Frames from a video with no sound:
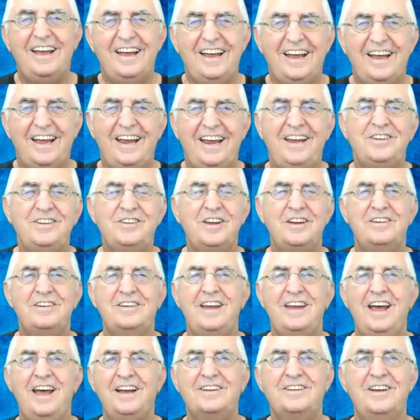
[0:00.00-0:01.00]
He's in
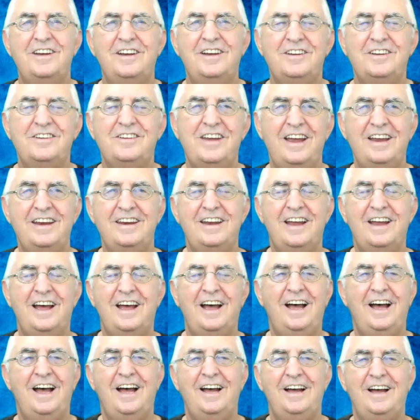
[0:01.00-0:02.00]
Texas, and
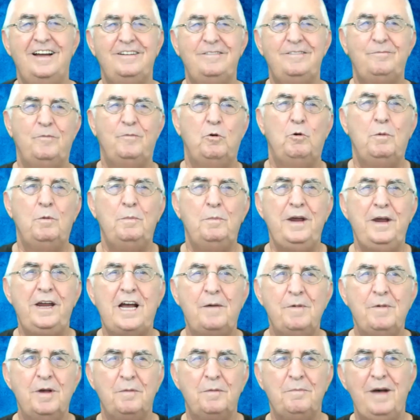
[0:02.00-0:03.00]
we'll be
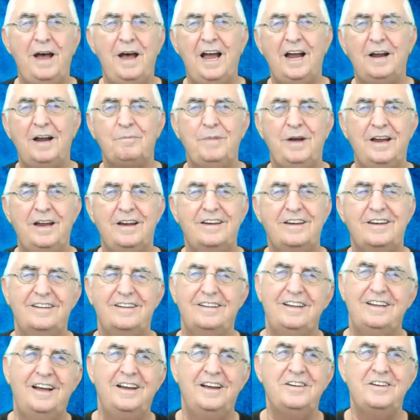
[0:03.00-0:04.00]
coming back, but
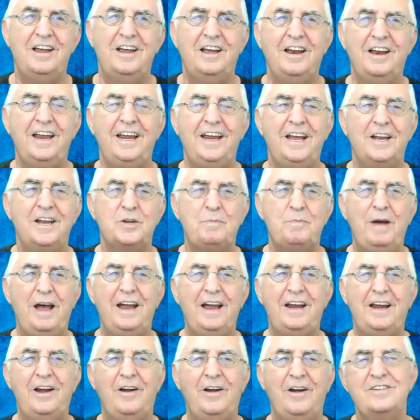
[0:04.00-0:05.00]
until he gets
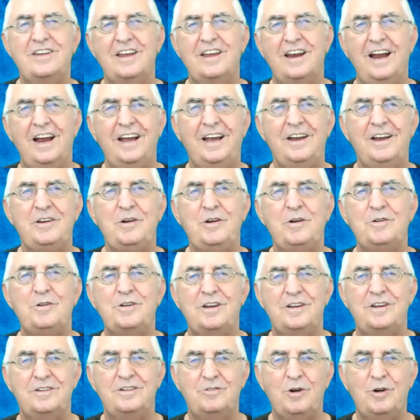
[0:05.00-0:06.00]
back here, he said I could use
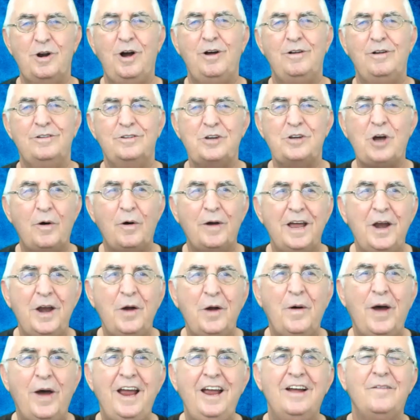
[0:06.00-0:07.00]
his drone. So
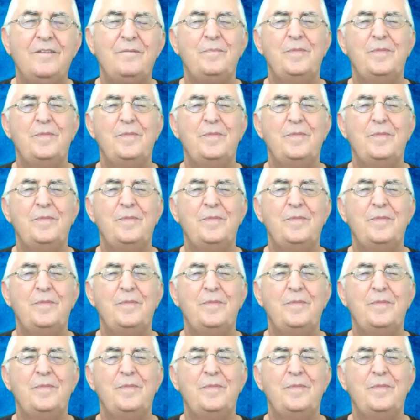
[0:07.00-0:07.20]
anyway,